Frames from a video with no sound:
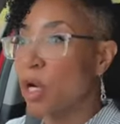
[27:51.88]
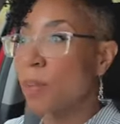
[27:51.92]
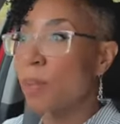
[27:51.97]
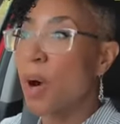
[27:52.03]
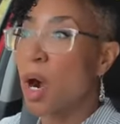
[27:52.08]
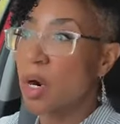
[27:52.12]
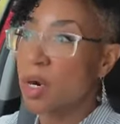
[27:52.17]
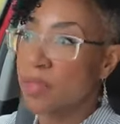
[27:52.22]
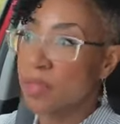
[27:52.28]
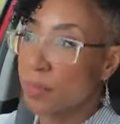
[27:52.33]

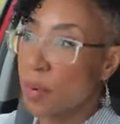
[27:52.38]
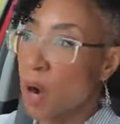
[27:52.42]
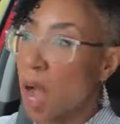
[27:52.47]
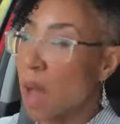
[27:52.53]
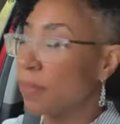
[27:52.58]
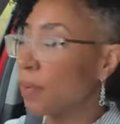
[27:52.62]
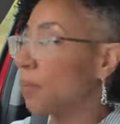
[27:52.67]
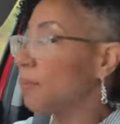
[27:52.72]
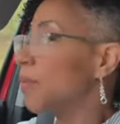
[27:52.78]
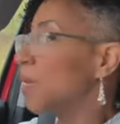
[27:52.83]
You're a part of the
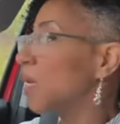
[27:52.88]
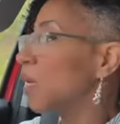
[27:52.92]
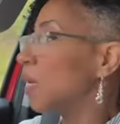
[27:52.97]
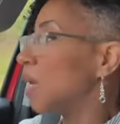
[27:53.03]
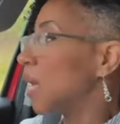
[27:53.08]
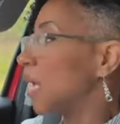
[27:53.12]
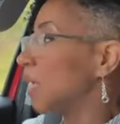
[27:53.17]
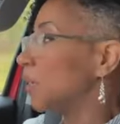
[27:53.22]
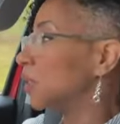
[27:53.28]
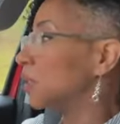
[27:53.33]
problem.
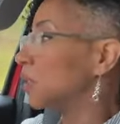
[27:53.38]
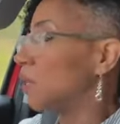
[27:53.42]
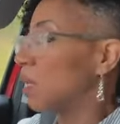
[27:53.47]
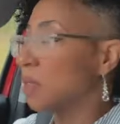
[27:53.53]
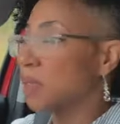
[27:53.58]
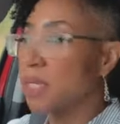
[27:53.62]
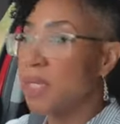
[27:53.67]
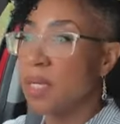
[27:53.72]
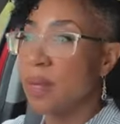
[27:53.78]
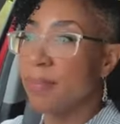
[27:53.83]
And
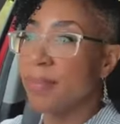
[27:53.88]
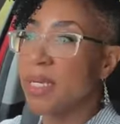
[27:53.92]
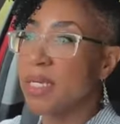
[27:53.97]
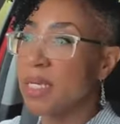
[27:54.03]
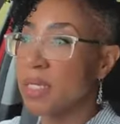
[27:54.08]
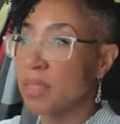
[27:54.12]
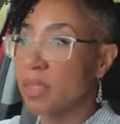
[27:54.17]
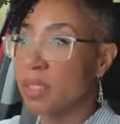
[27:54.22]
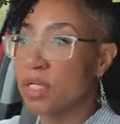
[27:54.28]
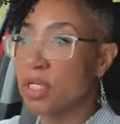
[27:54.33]
look, he
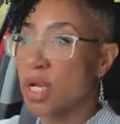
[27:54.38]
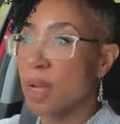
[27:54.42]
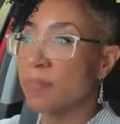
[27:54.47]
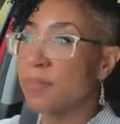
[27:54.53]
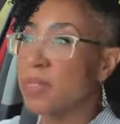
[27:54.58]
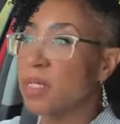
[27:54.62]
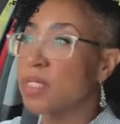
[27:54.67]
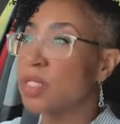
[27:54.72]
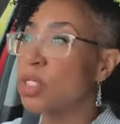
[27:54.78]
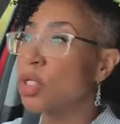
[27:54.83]
immediately
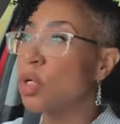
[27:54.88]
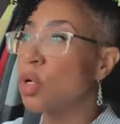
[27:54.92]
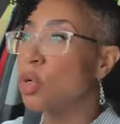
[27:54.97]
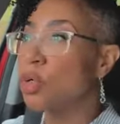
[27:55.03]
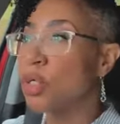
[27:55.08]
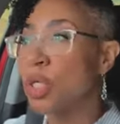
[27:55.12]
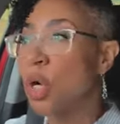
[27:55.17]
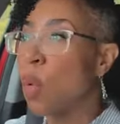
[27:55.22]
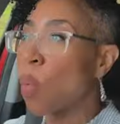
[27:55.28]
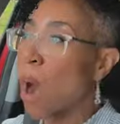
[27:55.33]
jumped
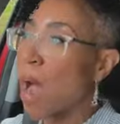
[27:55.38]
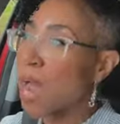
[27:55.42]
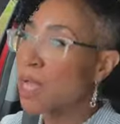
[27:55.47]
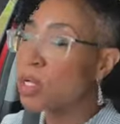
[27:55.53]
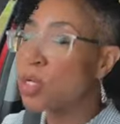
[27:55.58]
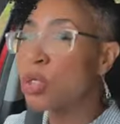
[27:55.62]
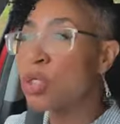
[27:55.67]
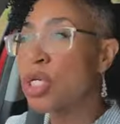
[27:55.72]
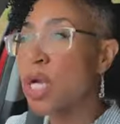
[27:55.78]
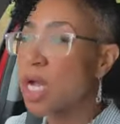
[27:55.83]
into, you know, why
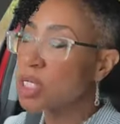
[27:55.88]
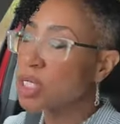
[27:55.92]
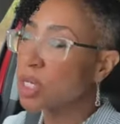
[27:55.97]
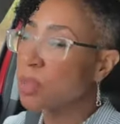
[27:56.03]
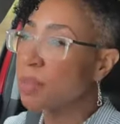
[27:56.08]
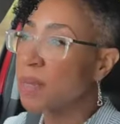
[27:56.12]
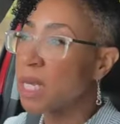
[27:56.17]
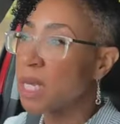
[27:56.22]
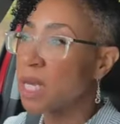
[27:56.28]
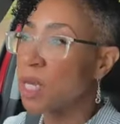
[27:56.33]
are you
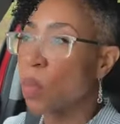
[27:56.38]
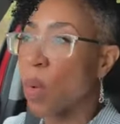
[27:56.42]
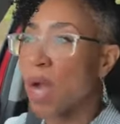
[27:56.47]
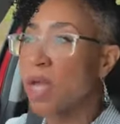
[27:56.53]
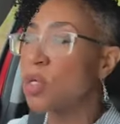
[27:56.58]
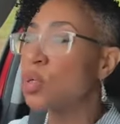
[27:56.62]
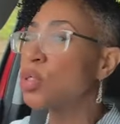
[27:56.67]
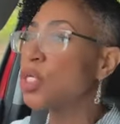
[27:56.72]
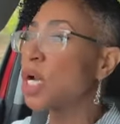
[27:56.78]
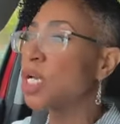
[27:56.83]
judging me?
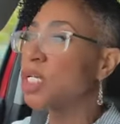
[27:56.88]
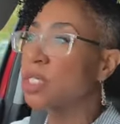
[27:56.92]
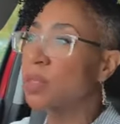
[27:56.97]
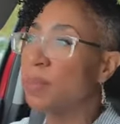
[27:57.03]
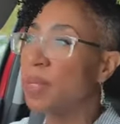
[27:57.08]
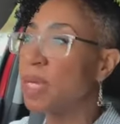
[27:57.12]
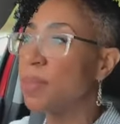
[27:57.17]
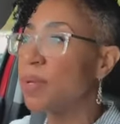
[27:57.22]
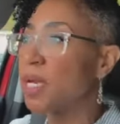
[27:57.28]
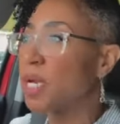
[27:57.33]
Why are you
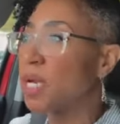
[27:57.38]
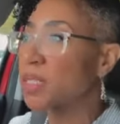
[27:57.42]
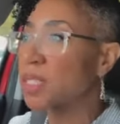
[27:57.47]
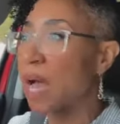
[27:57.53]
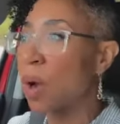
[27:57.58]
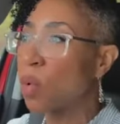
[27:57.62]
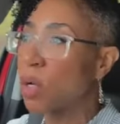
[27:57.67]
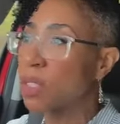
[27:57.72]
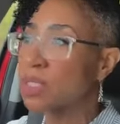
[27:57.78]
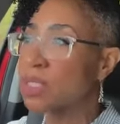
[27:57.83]
judging me
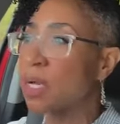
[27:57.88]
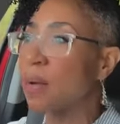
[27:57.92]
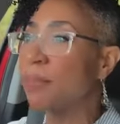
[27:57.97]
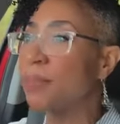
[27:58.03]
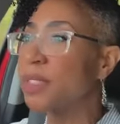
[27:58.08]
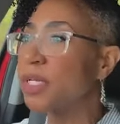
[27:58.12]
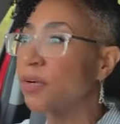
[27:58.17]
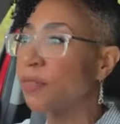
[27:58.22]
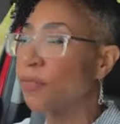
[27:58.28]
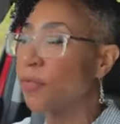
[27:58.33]
because I want
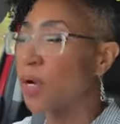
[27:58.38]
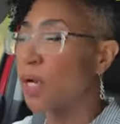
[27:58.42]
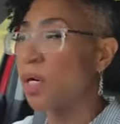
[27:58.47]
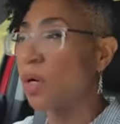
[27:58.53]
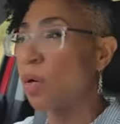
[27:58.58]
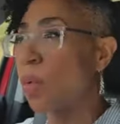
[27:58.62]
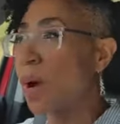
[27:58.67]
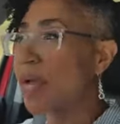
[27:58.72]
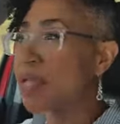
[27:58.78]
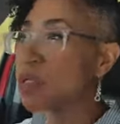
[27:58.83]
something
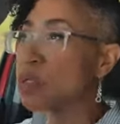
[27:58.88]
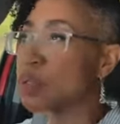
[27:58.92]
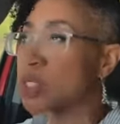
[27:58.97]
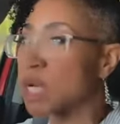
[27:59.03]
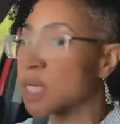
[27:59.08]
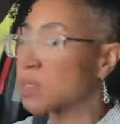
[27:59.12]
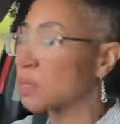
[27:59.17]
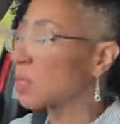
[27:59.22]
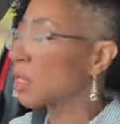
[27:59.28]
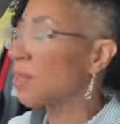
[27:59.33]
different? Or why are
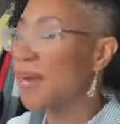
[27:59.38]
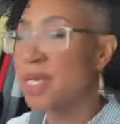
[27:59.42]
you judging?